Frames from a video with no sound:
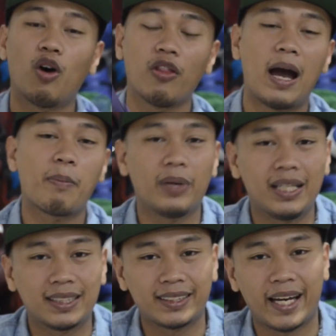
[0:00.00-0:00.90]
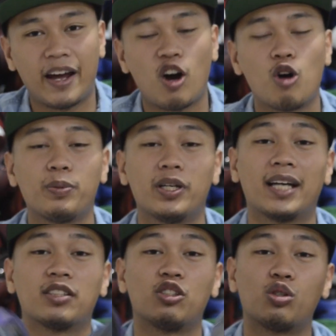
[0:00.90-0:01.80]
All that being said, I hope you
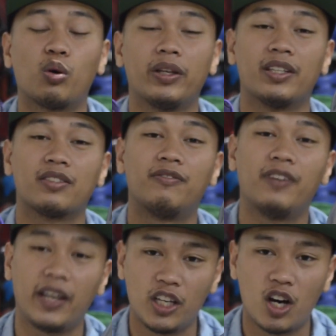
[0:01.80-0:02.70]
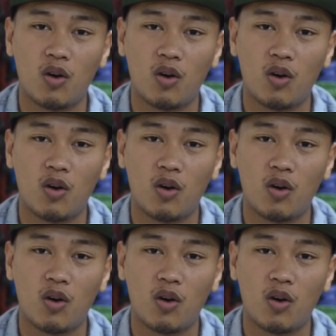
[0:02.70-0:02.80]
guys enjoyed this video.